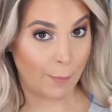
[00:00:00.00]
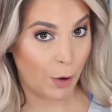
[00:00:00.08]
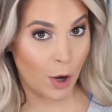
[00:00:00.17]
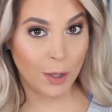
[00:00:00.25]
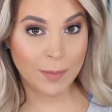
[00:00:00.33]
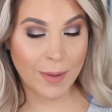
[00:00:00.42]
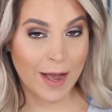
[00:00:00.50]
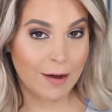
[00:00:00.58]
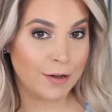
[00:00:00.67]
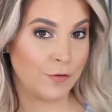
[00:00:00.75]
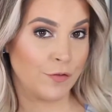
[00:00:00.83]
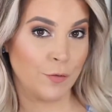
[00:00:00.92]
I'm all
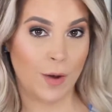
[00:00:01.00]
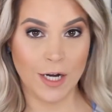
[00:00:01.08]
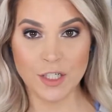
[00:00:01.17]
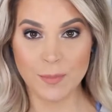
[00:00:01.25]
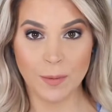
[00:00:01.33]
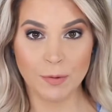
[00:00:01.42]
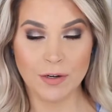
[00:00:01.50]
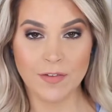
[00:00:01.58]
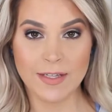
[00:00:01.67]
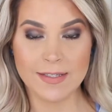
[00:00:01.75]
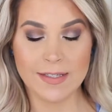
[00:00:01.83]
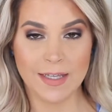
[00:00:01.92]
about. If you watched my
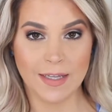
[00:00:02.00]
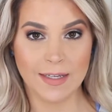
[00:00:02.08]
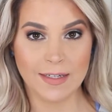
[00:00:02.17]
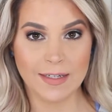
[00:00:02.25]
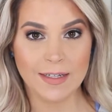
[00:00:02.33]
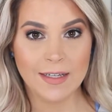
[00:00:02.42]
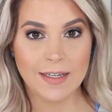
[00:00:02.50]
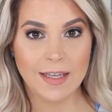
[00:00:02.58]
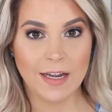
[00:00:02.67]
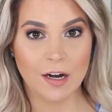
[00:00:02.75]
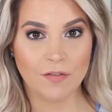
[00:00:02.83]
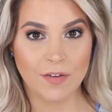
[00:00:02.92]
previous skin
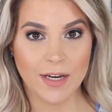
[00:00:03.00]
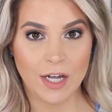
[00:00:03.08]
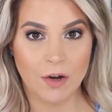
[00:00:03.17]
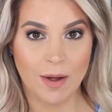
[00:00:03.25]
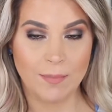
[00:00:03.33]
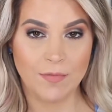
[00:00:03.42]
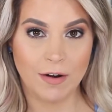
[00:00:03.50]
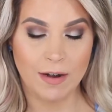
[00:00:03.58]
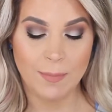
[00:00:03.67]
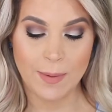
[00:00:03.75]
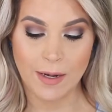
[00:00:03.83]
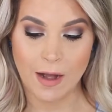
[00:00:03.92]
care video, I'm
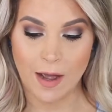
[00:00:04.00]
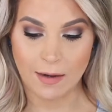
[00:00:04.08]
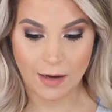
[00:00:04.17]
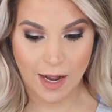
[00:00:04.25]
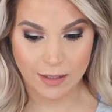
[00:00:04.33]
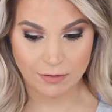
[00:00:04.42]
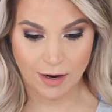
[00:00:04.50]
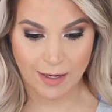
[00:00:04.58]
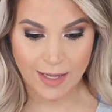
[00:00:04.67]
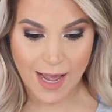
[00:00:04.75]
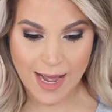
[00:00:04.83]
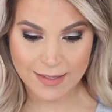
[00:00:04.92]
very big on
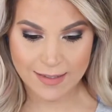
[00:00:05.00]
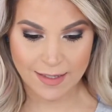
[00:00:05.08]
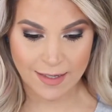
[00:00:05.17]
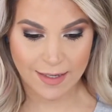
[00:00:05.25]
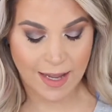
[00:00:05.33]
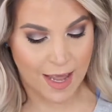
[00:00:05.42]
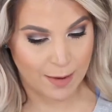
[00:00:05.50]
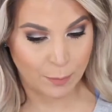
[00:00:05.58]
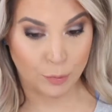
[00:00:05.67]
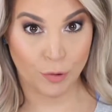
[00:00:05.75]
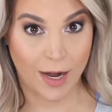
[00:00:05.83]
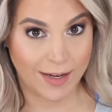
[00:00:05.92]
hyaluronic acid
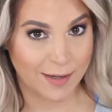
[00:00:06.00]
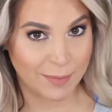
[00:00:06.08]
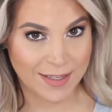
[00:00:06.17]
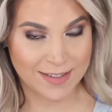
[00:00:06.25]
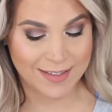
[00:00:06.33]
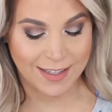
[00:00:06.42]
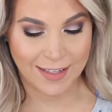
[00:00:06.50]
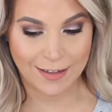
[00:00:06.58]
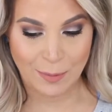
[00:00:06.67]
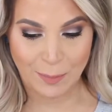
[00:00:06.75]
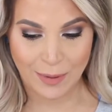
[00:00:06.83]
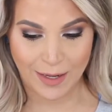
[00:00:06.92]
and brightening my
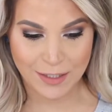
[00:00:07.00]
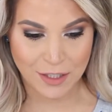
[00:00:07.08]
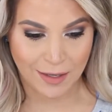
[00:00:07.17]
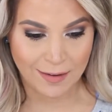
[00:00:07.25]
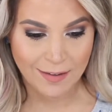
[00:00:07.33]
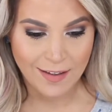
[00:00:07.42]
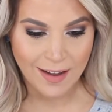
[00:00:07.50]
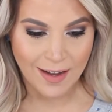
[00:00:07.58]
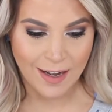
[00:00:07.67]
skin complexion.